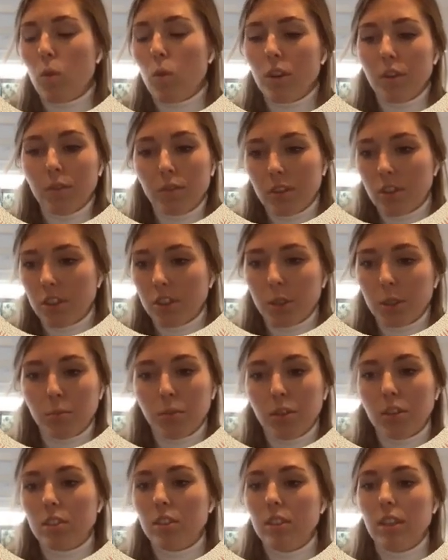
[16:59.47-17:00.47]
of the
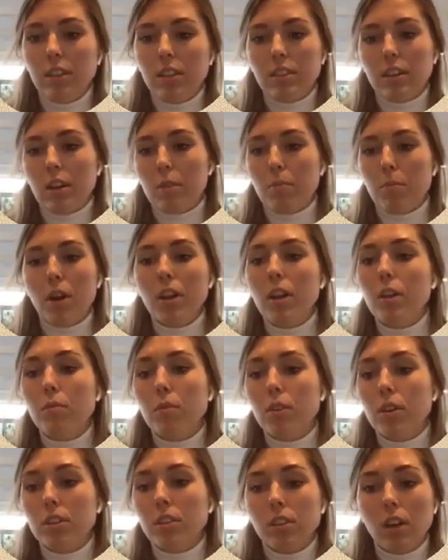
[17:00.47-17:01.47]
customers need their money,
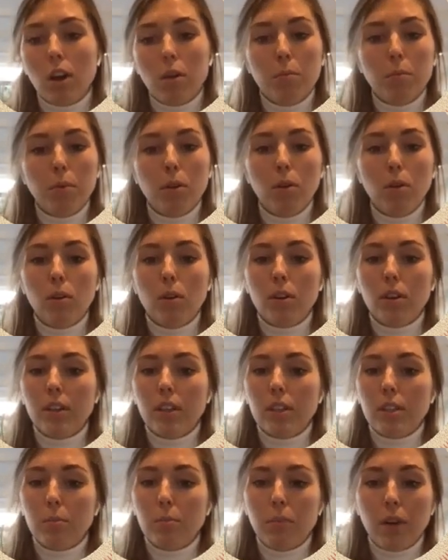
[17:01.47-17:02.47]
for example, or
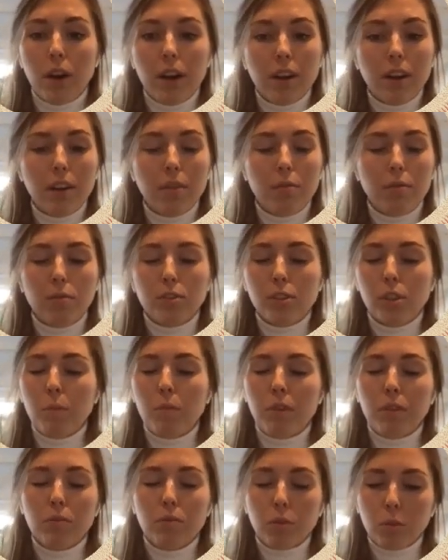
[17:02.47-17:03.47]
need to buy
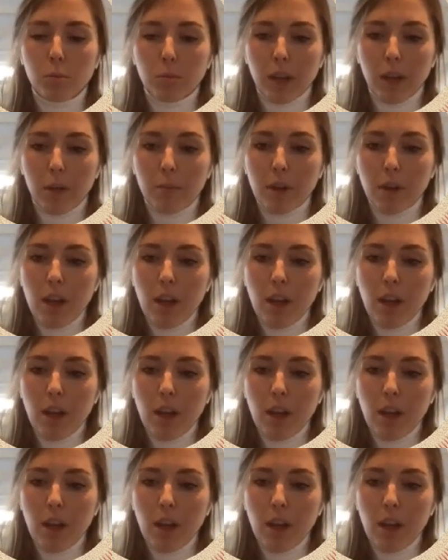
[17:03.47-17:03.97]
something from them.